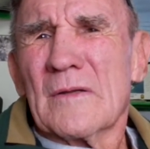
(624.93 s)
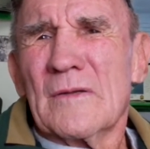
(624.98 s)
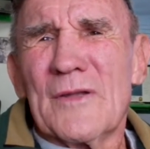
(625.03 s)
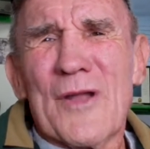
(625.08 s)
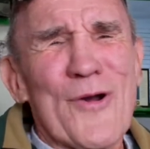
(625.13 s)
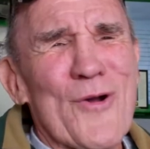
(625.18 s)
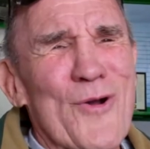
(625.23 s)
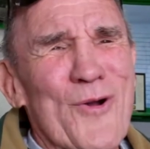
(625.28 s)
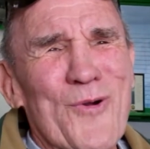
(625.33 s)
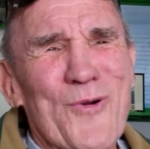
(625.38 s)

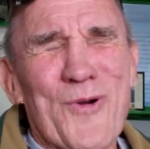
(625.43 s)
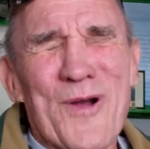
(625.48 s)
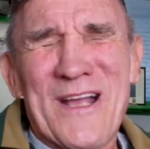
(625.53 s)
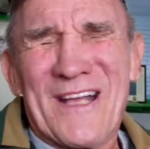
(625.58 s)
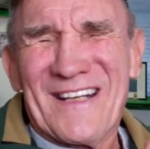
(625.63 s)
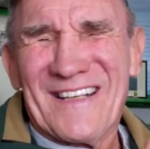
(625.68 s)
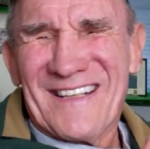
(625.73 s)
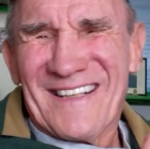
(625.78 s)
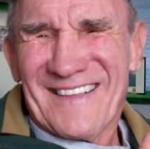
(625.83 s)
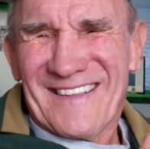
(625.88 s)
no,
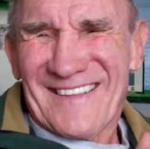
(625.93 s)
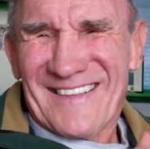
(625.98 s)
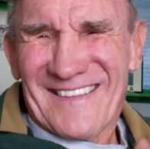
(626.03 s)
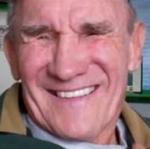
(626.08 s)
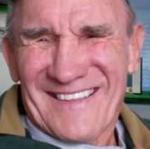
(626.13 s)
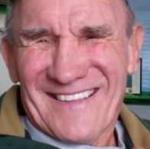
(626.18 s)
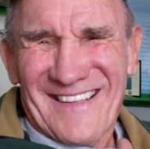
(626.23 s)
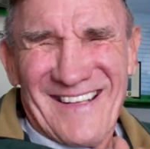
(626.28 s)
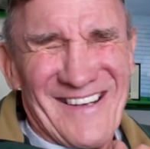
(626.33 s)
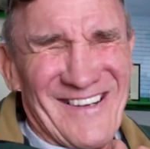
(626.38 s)

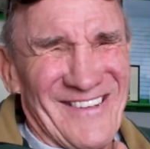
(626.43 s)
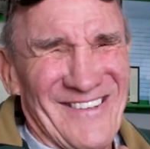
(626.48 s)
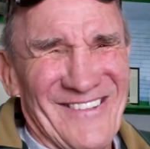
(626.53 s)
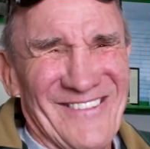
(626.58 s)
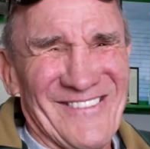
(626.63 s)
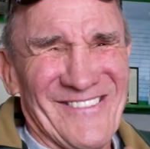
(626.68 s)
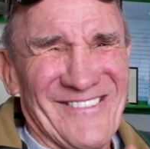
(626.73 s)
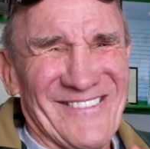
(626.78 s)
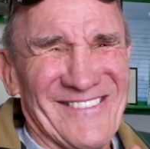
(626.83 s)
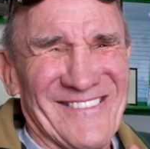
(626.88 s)

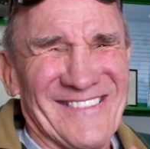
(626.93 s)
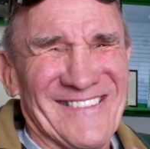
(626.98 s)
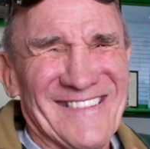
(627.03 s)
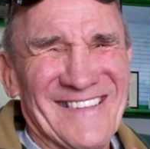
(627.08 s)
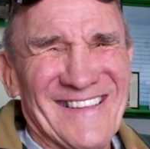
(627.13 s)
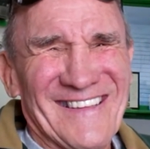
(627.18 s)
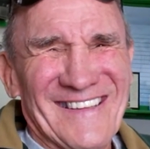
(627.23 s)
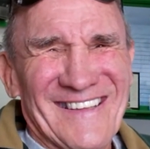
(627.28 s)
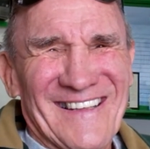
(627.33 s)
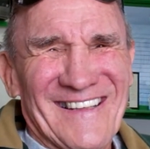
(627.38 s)
no.
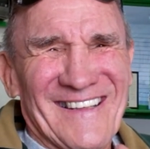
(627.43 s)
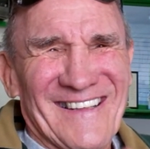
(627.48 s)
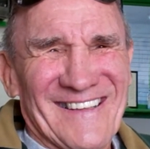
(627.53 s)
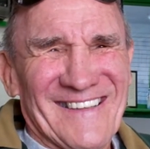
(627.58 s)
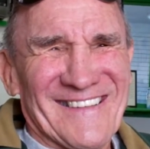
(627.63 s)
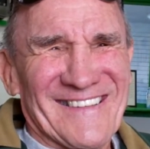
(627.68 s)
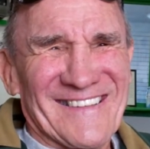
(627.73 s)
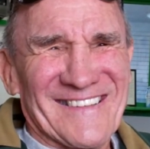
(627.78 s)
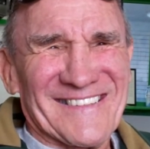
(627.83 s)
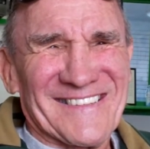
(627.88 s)

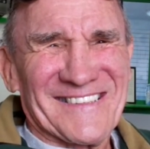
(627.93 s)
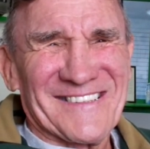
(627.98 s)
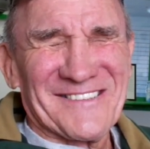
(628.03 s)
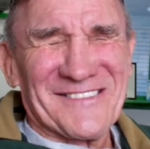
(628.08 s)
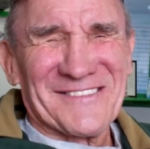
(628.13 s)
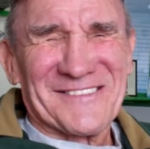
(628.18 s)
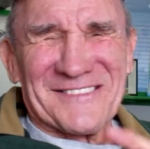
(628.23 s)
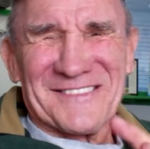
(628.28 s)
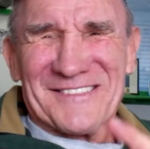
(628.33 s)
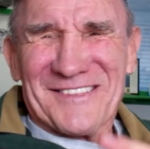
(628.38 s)

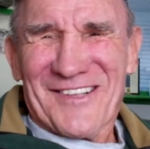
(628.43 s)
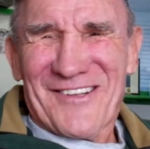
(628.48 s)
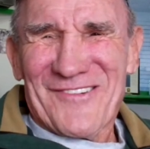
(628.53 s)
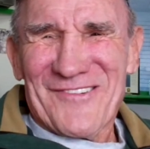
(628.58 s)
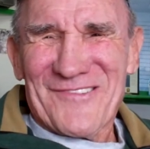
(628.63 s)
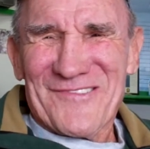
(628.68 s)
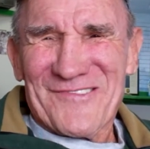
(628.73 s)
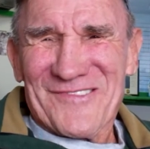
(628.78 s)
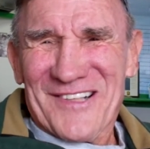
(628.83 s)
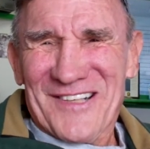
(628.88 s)
Silk is
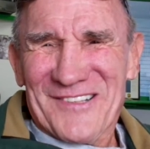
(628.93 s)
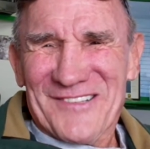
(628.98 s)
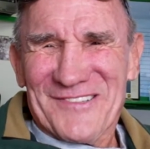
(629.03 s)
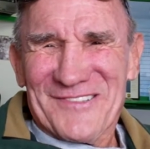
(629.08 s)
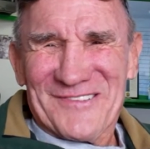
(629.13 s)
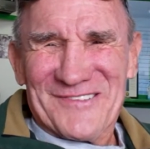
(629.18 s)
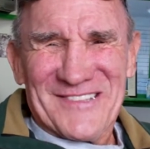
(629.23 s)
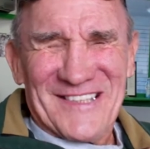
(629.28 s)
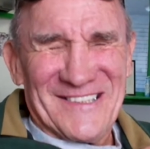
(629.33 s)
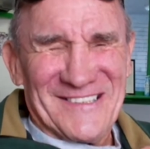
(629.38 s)
long
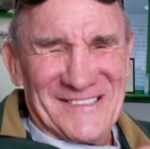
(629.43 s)
gone.